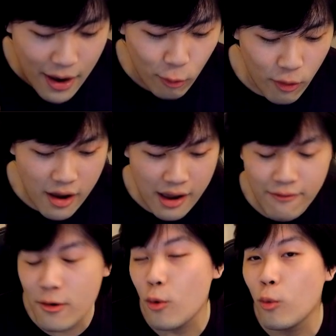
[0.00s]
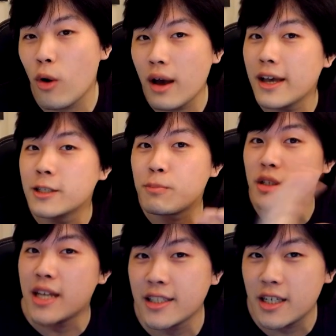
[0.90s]
with what is
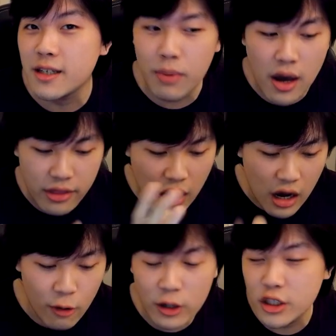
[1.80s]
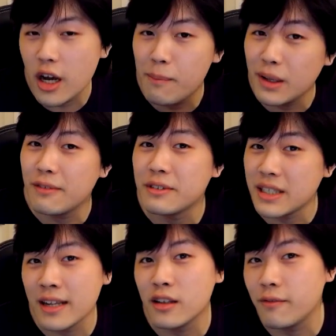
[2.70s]
presented by the RNG, I believe is
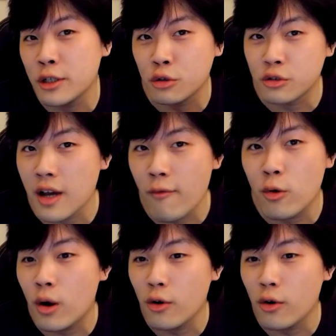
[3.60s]
individual to everyone.